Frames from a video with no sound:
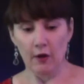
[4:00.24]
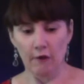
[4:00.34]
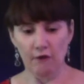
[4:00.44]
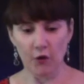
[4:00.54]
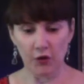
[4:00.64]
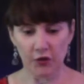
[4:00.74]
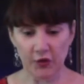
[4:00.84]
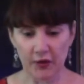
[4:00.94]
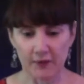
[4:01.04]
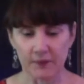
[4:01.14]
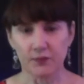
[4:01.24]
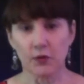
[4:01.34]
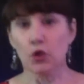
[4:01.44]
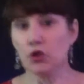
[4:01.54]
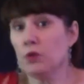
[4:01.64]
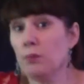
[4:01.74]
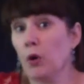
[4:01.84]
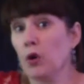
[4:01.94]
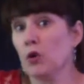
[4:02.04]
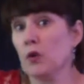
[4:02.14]
Fourth thing, could you
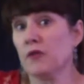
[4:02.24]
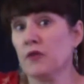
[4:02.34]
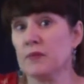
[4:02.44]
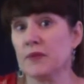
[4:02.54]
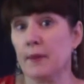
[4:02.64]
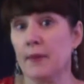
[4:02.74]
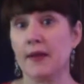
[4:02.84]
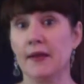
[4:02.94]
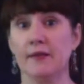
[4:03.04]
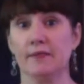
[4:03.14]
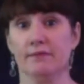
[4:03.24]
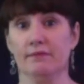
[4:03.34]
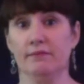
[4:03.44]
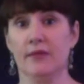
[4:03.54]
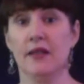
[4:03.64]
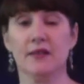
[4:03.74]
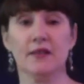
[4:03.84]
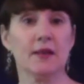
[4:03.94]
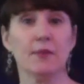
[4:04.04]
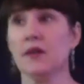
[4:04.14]
borrow it from somebody? Is
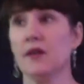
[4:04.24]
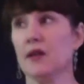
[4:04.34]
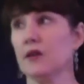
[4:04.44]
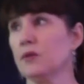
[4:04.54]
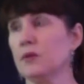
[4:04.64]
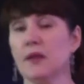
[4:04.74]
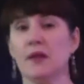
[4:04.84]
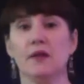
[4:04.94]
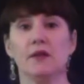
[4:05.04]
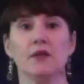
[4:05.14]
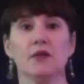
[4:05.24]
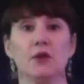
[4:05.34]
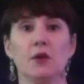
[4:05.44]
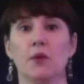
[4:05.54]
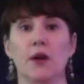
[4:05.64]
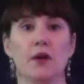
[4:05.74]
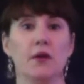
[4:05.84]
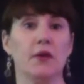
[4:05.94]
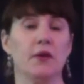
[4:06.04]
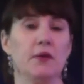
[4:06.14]
it something that would be so
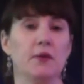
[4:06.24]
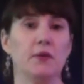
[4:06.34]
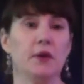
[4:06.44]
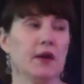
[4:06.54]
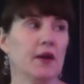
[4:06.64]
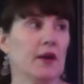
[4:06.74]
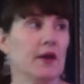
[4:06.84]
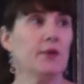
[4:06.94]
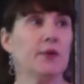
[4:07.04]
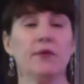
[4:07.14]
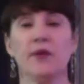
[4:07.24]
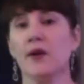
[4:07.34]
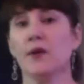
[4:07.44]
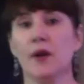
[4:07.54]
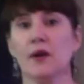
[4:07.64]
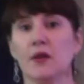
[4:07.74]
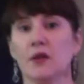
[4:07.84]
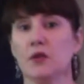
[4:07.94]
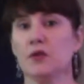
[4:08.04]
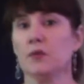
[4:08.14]
rare that you would very rarely
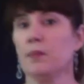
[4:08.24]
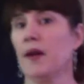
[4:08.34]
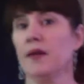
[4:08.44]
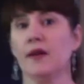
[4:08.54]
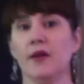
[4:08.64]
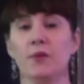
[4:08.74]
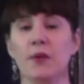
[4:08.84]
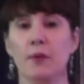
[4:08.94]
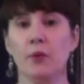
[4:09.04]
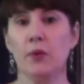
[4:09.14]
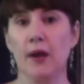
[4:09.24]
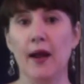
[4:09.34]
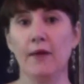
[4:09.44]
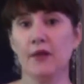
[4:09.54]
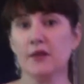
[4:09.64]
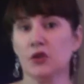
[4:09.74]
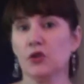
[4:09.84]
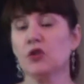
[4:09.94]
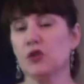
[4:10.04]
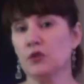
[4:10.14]
use, but other people would have it?
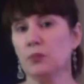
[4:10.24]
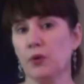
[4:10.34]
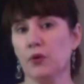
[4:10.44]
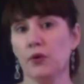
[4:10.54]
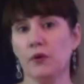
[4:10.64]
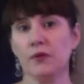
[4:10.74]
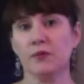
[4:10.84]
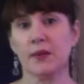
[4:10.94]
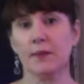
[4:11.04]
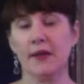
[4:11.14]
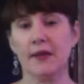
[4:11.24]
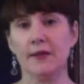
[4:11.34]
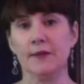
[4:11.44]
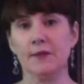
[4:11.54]
So could you borrow it from somebody?